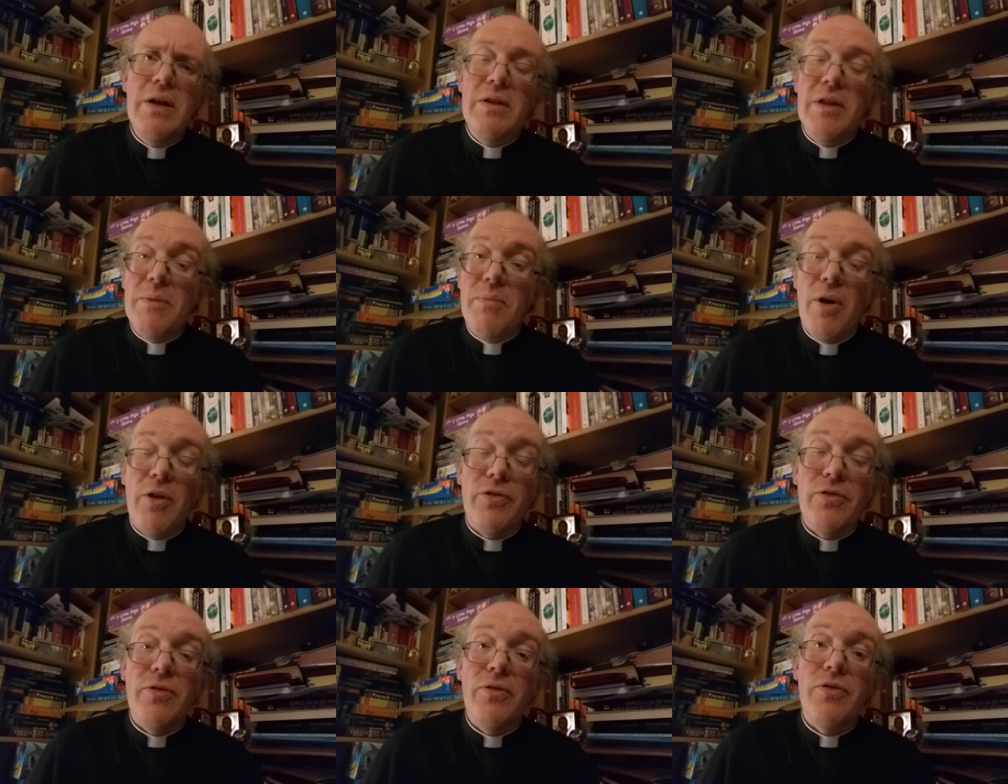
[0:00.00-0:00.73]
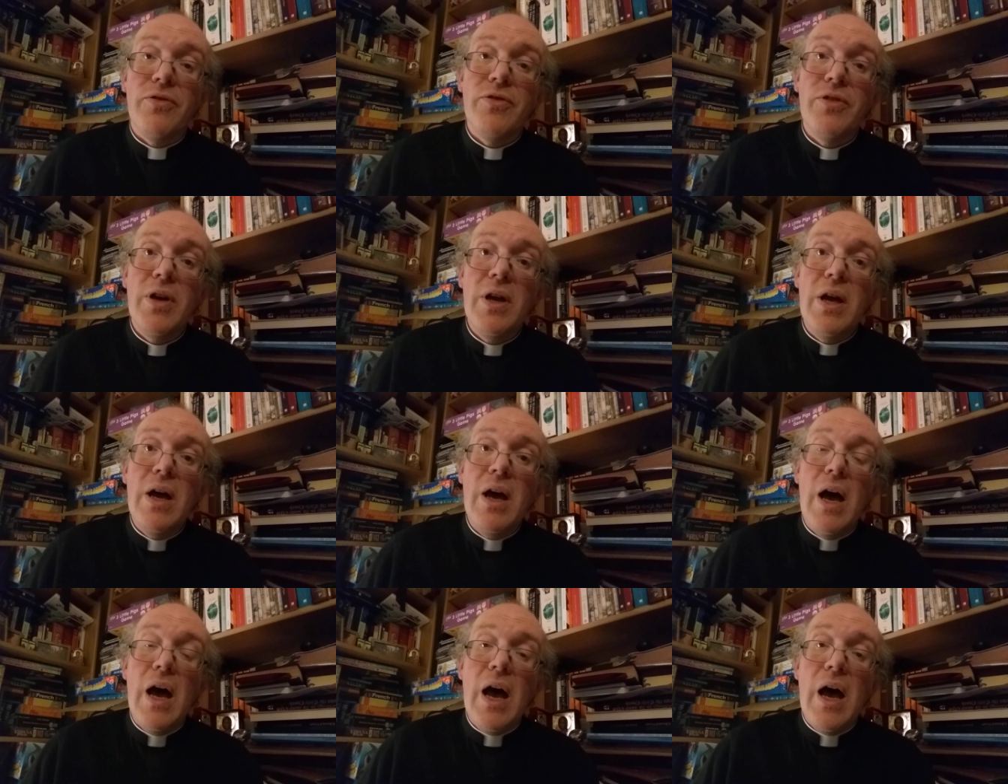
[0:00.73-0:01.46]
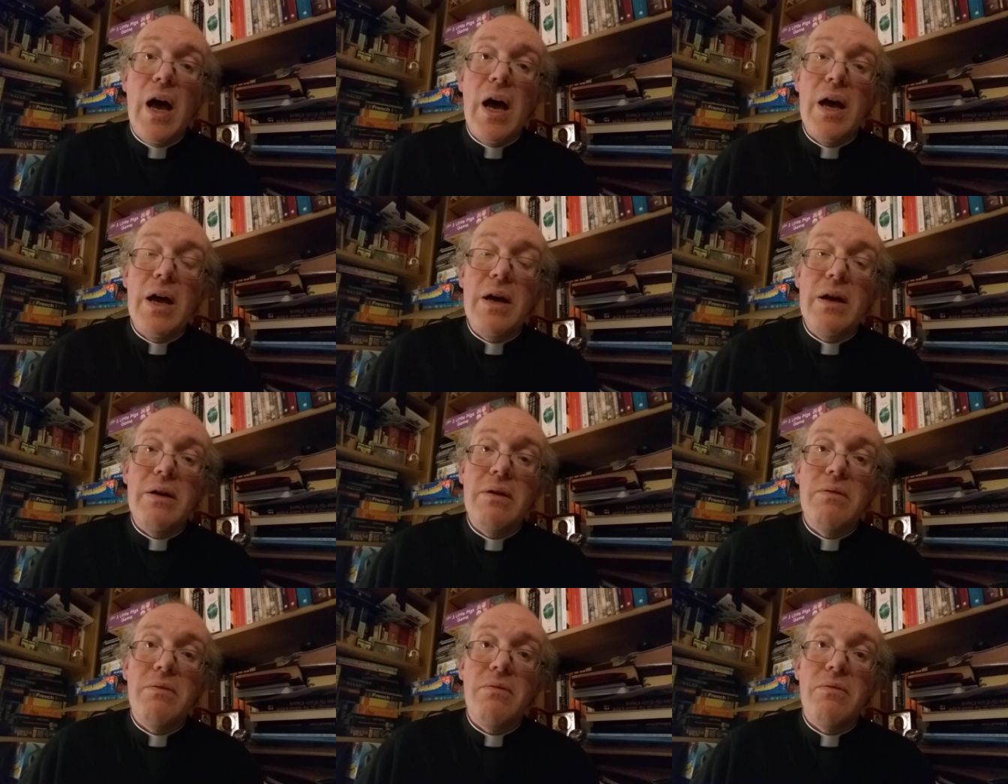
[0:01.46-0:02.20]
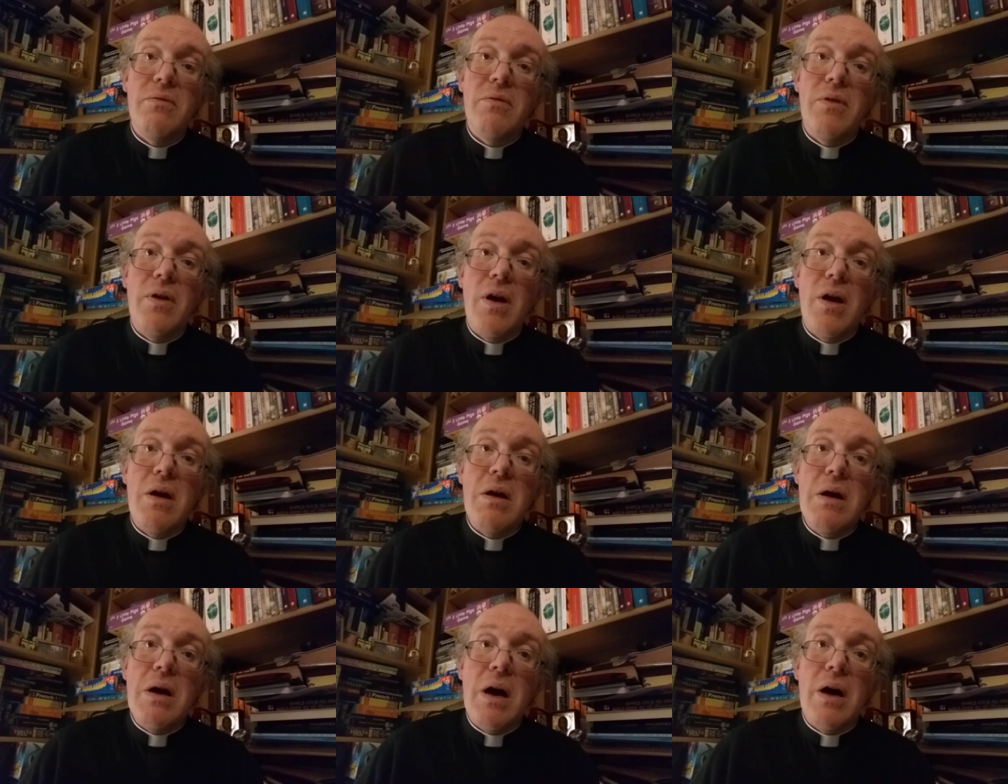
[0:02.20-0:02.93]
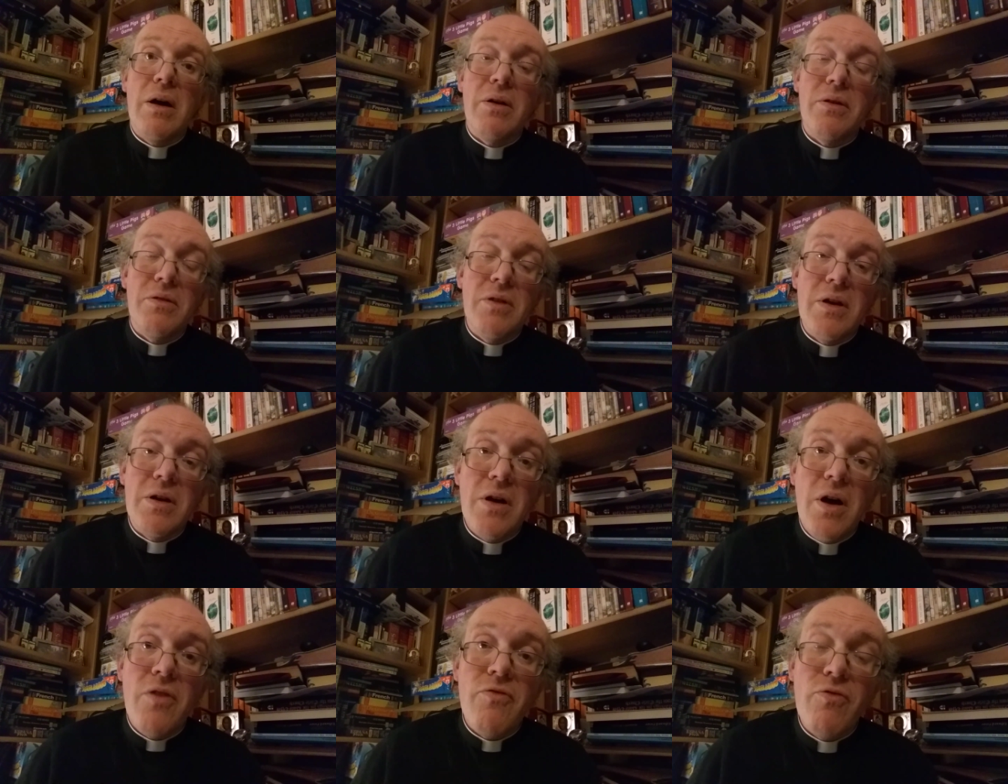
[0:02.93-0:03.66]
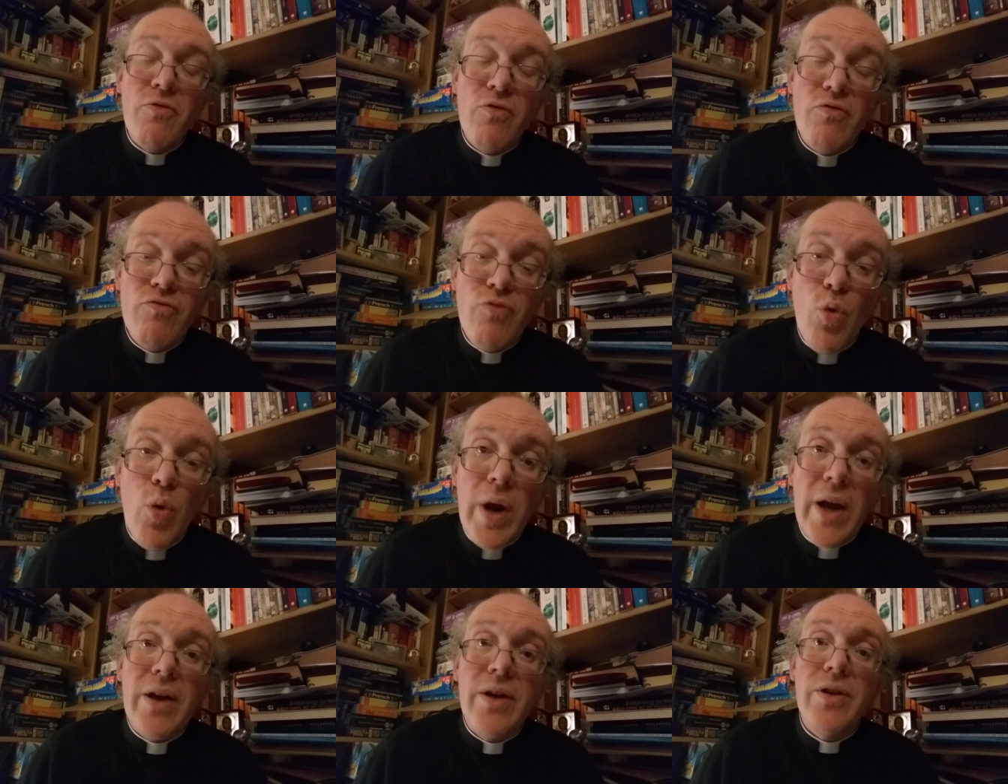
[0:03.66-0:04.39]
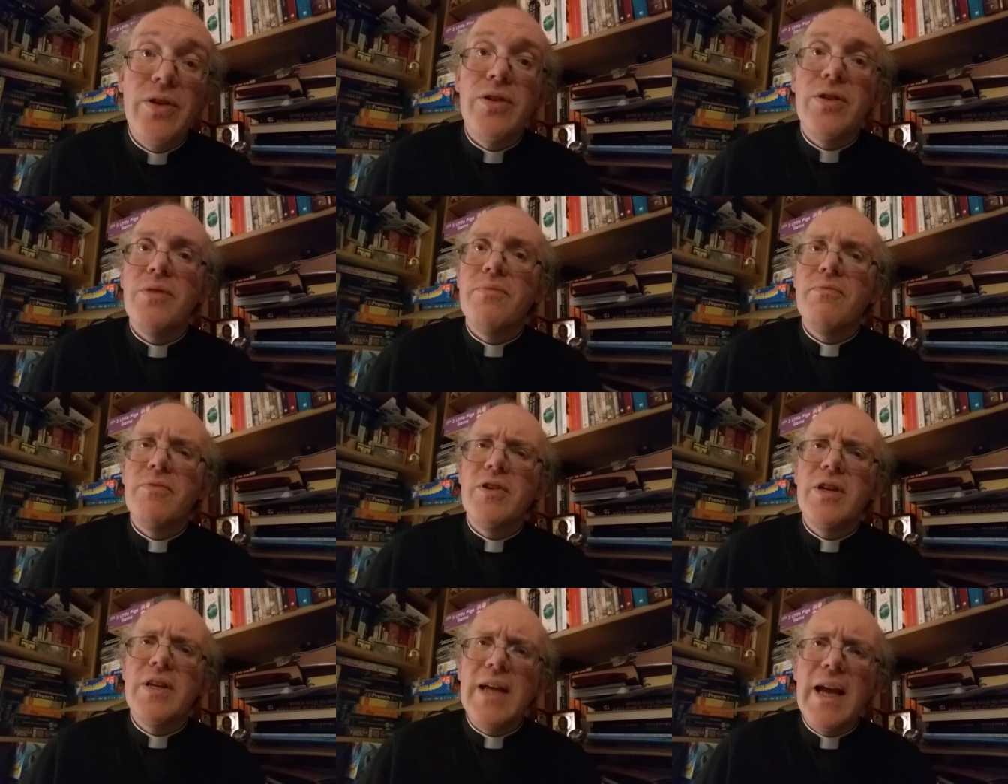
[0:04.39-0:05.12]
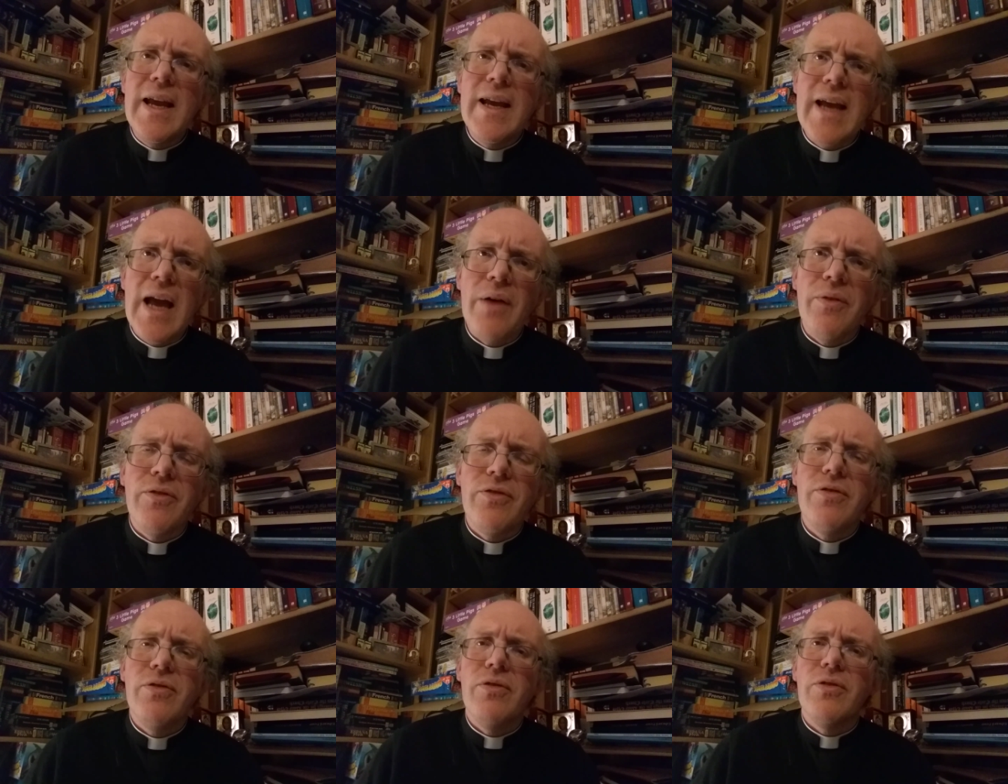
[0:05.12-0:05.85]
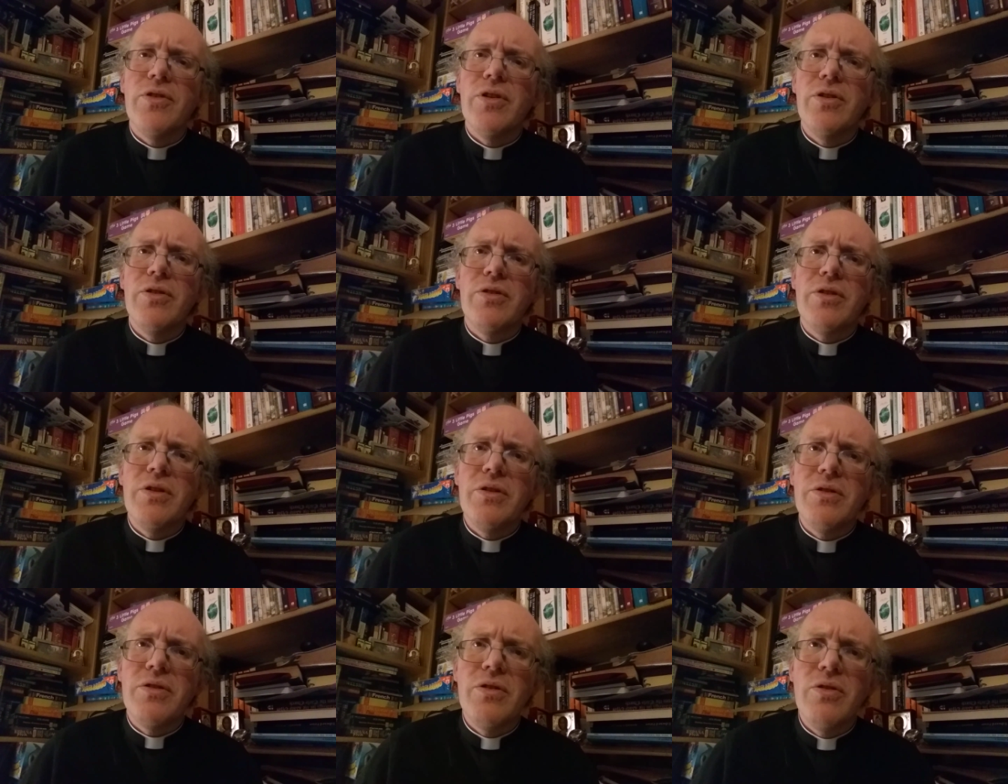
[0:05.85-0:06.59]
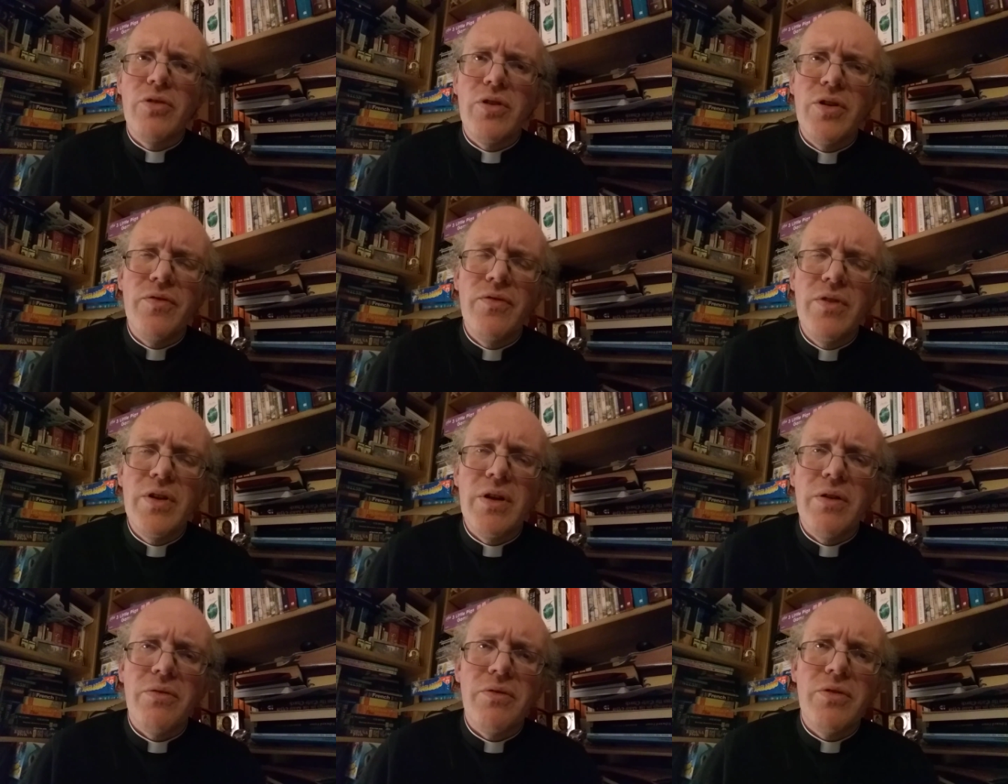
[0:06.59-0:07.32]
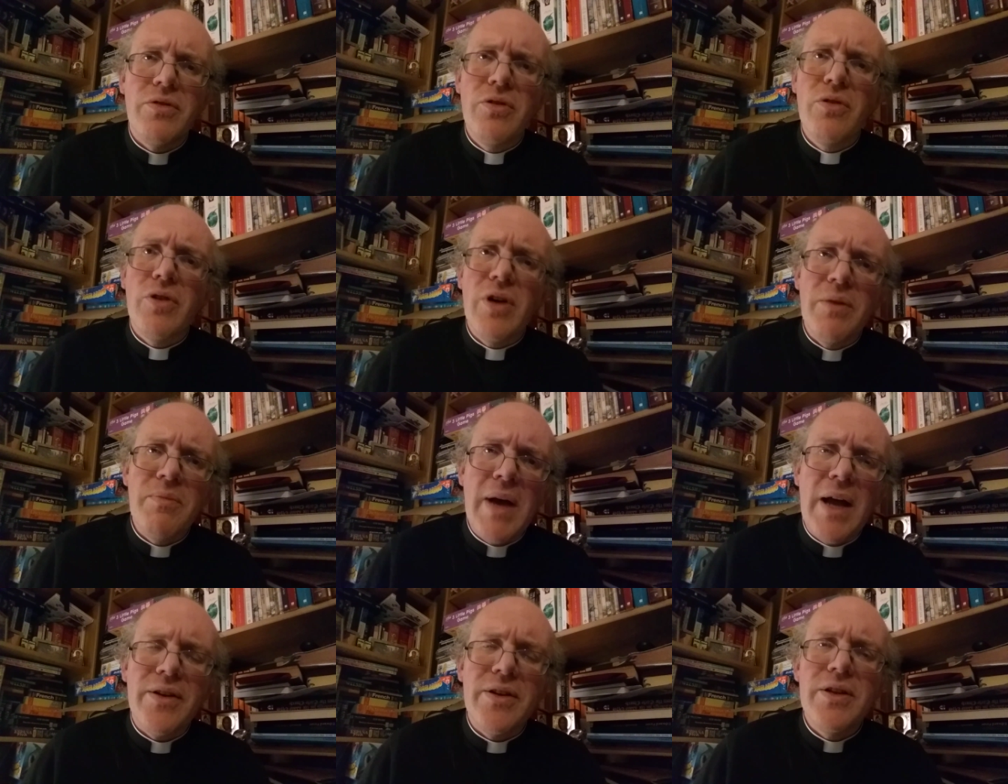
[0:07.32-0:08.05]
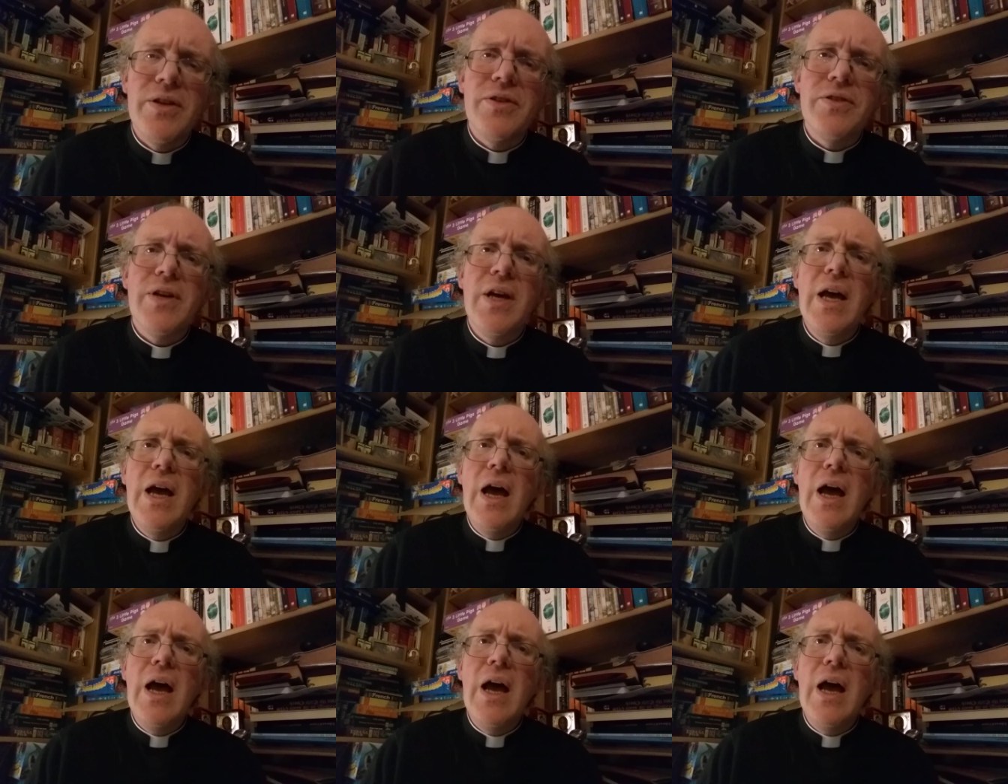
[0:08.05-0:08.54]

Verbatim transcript: the apostles, uh, are are quick to to take counsel, to to, to look at you know, to look at matters.